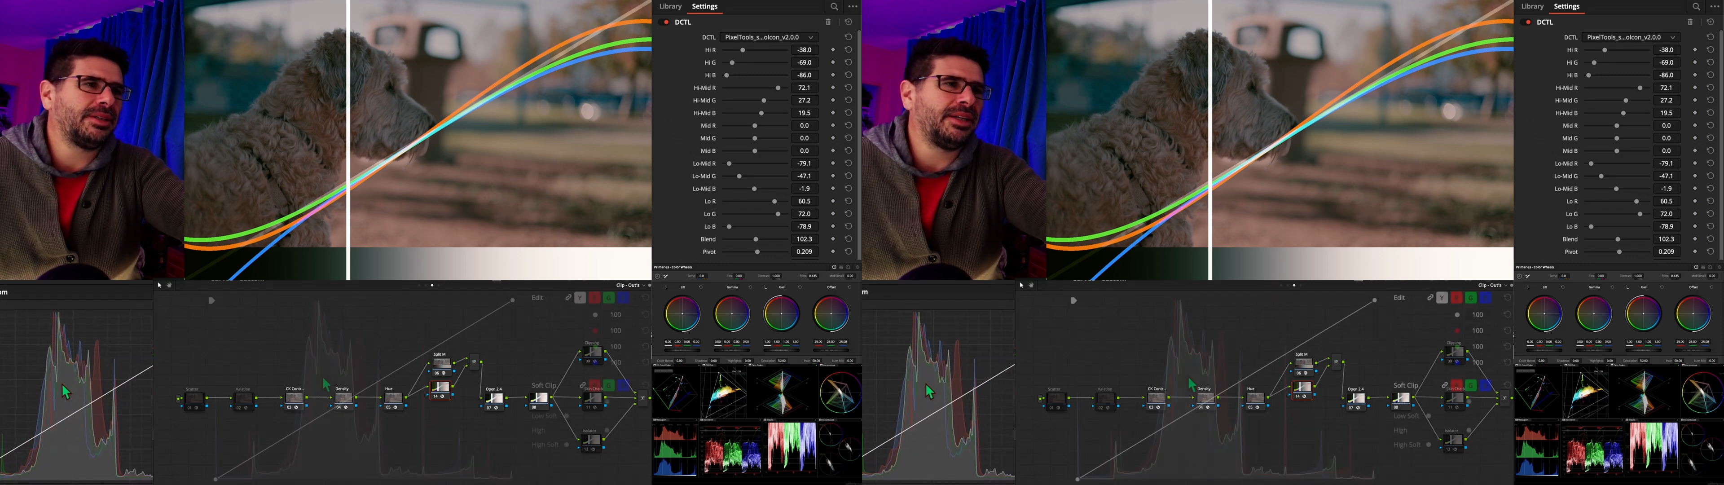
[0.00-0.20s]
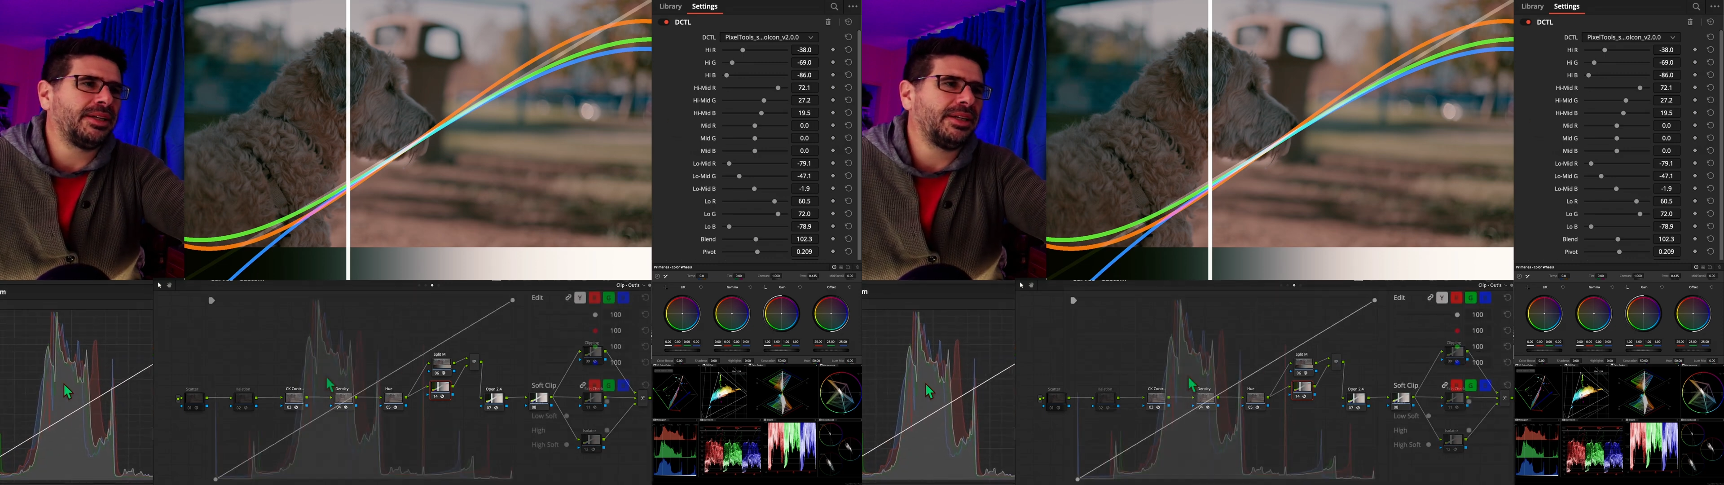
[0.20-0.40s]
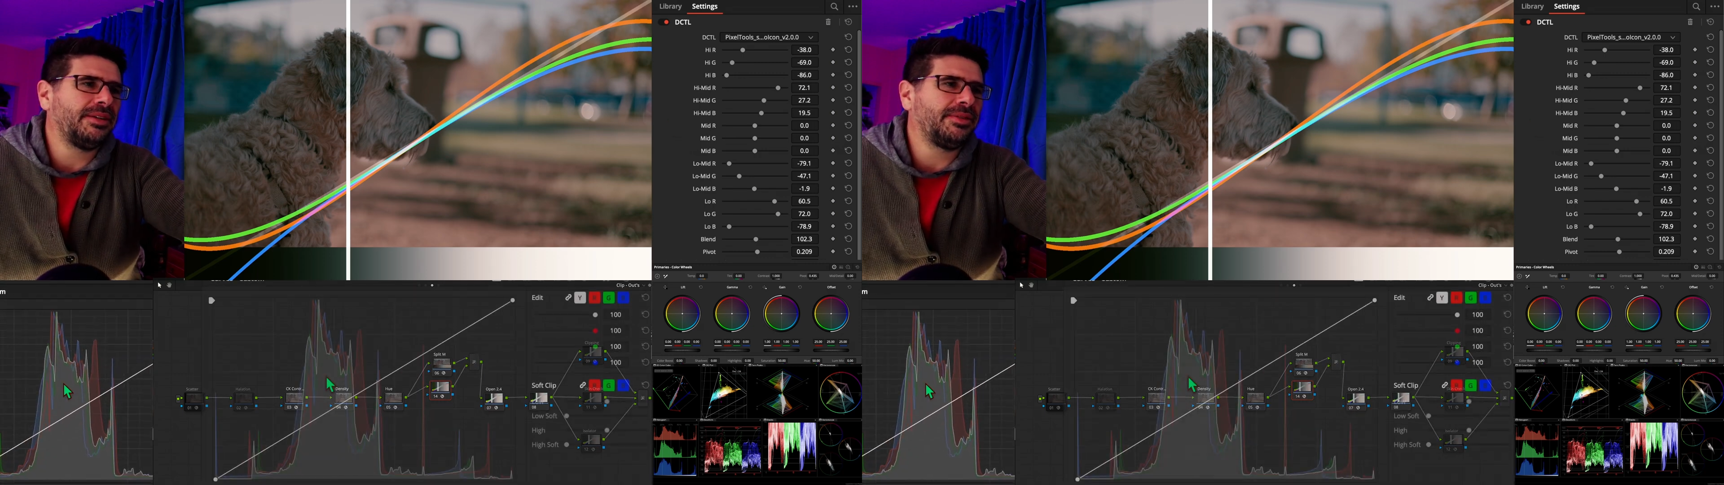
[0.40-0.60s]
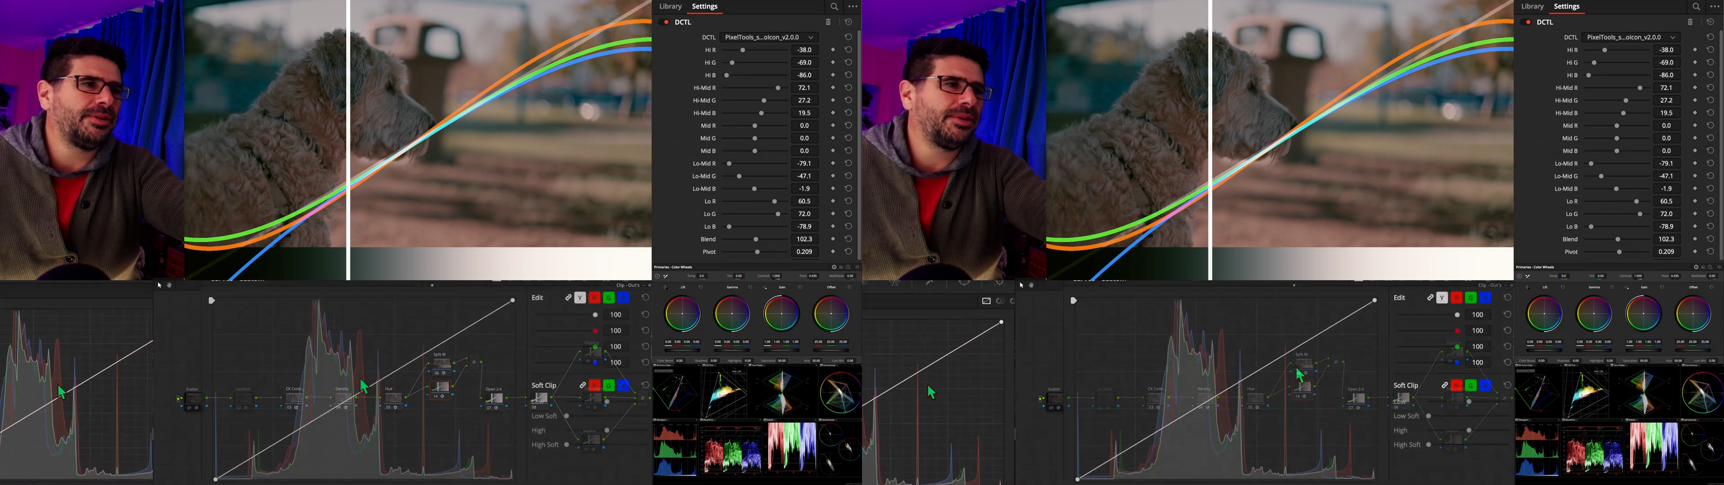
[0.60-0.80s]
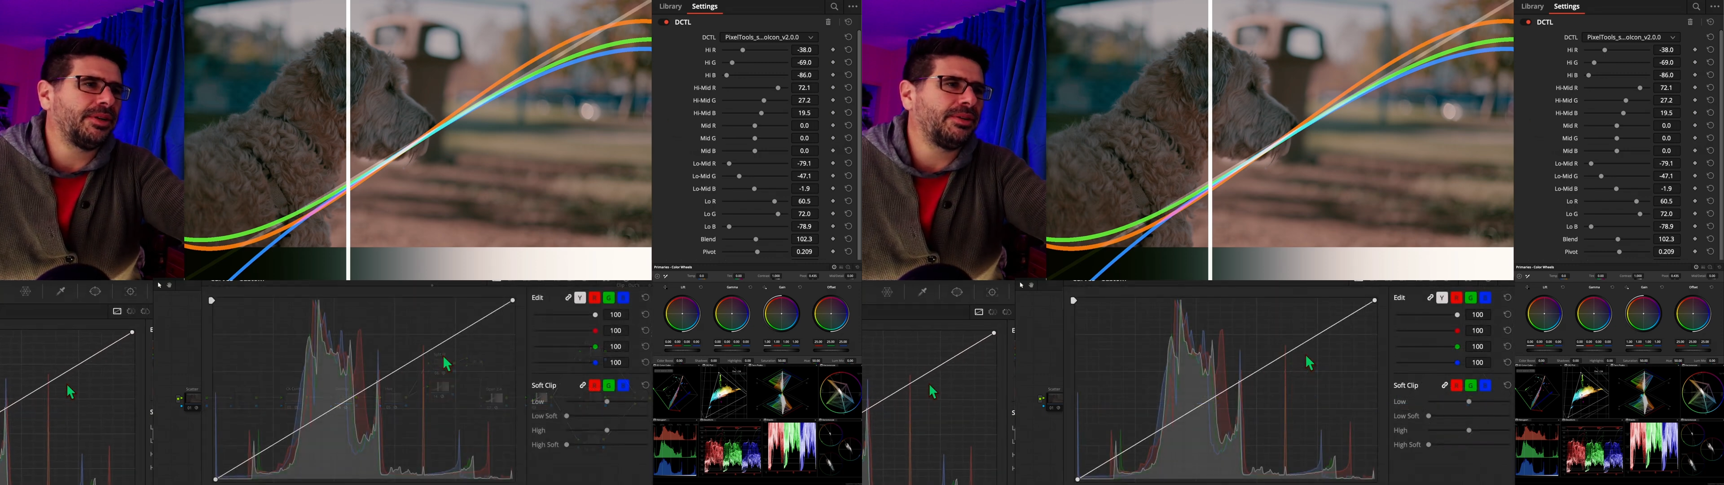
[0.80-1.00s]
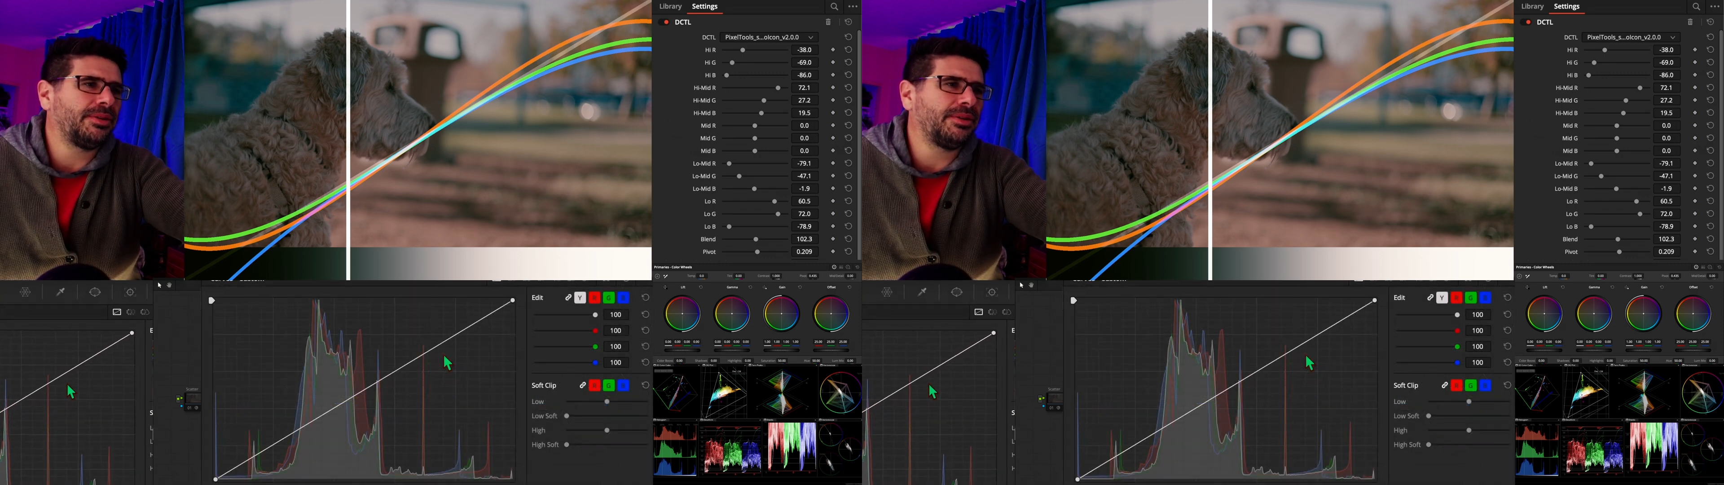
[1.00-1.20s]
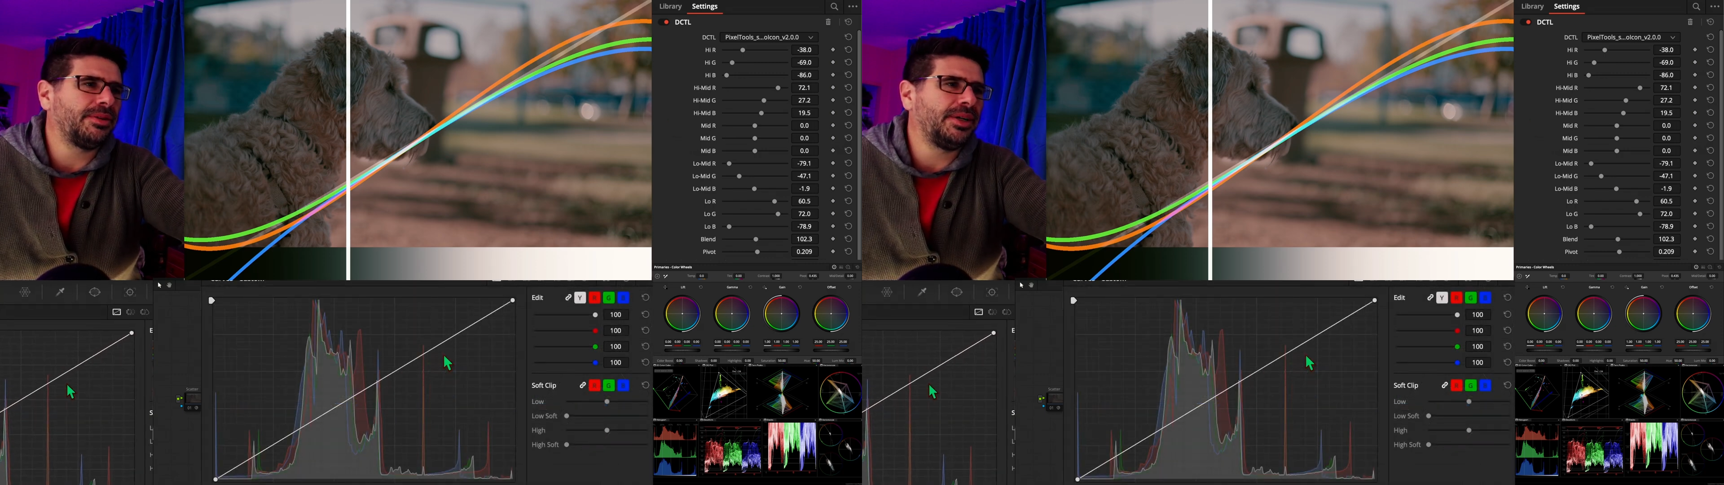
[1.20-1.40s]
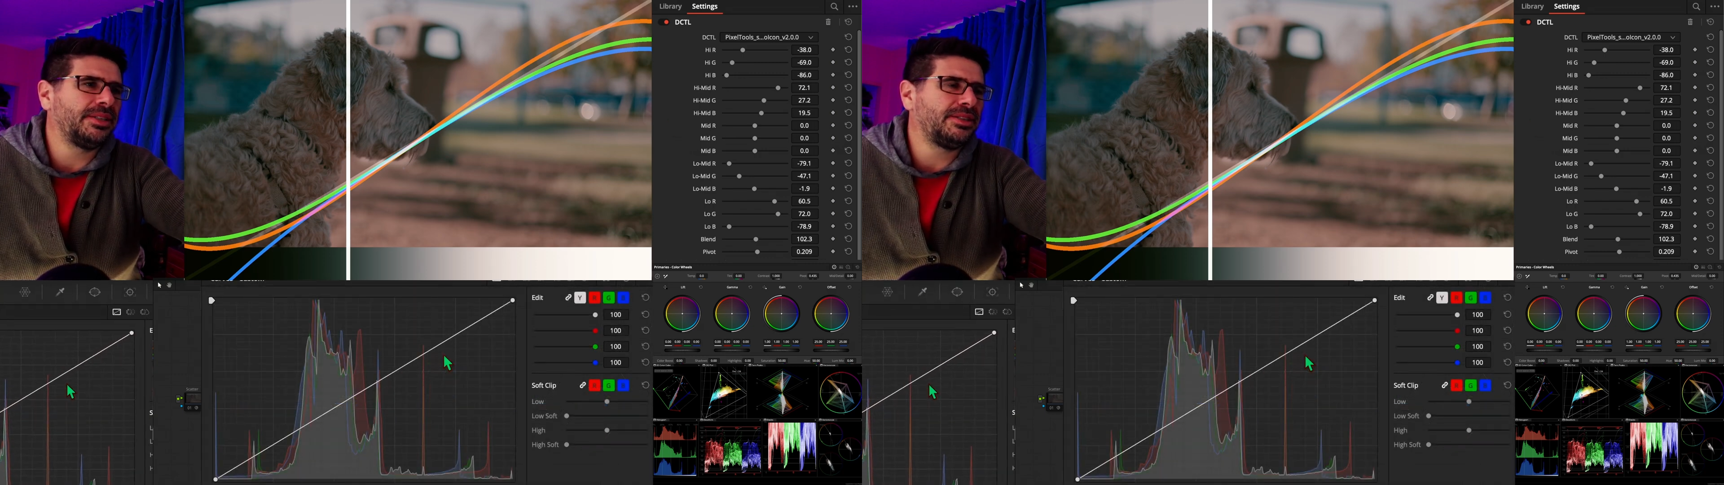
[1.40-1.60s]
Like if you were to go
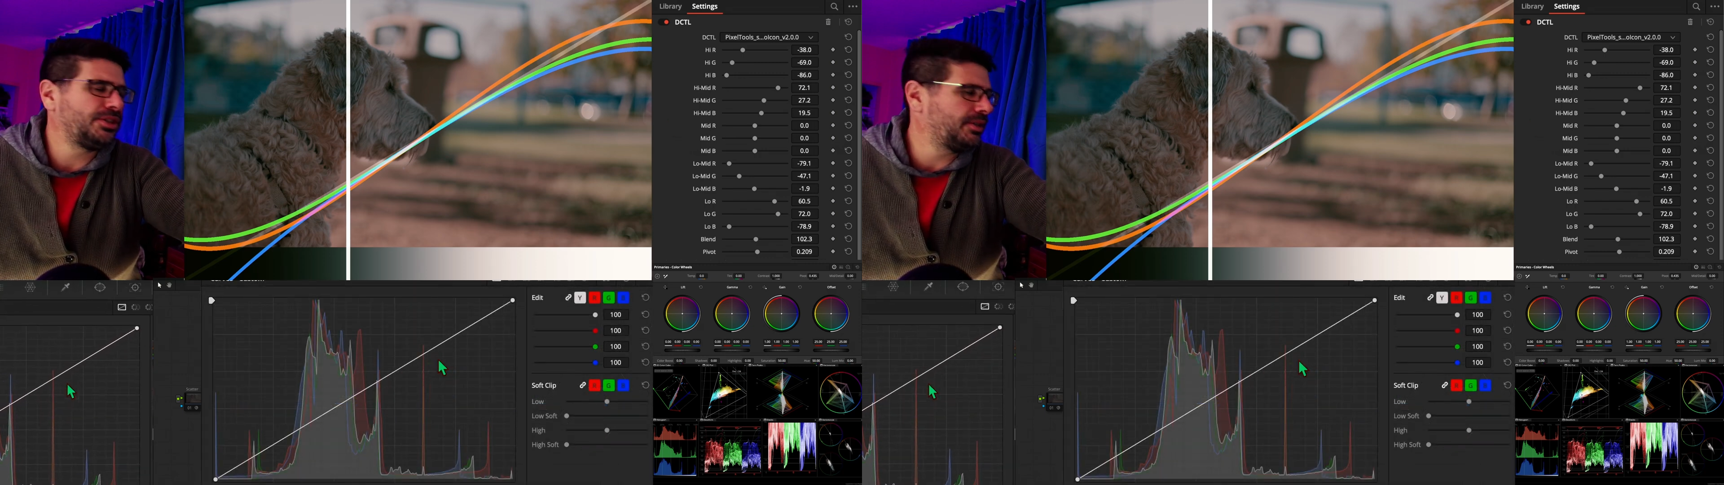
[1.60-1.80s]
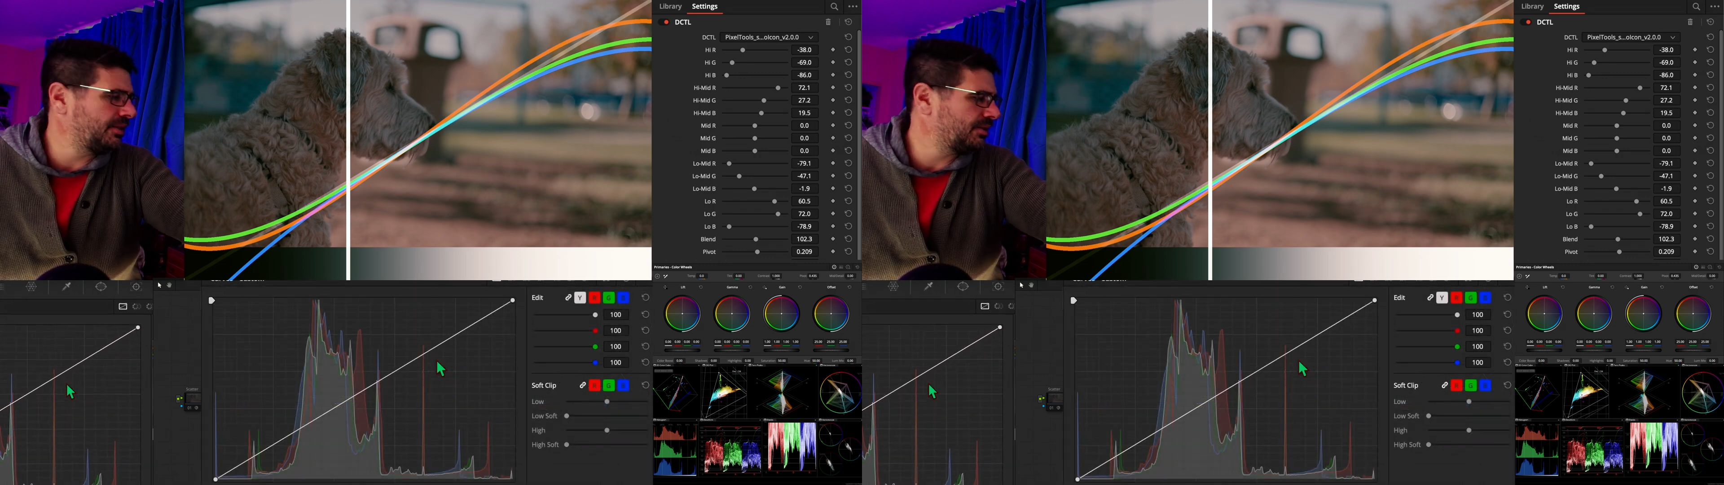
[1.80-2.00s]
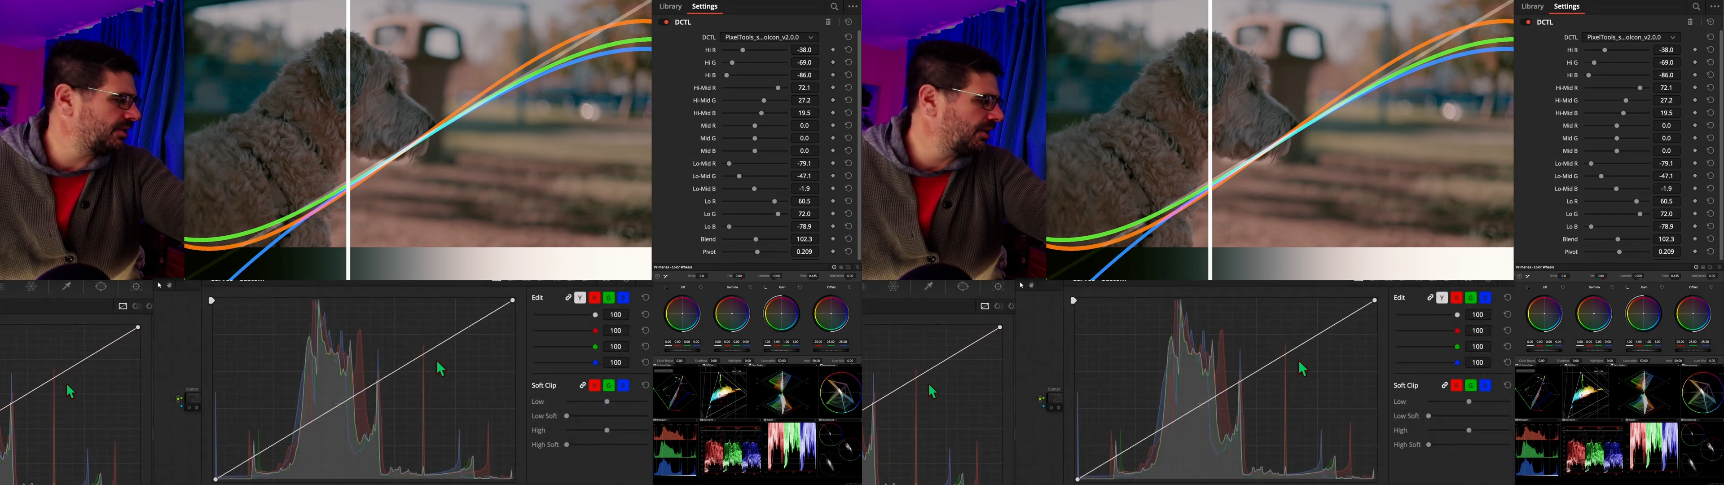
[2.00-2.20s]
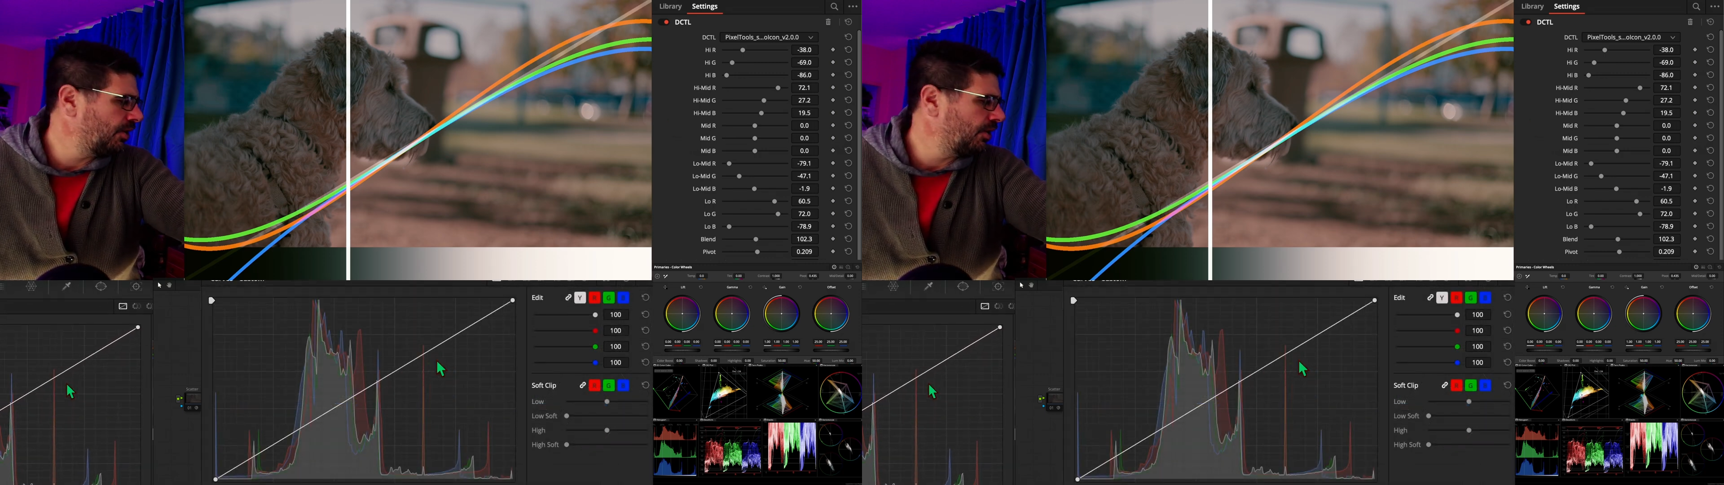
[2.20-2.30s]
through, it's just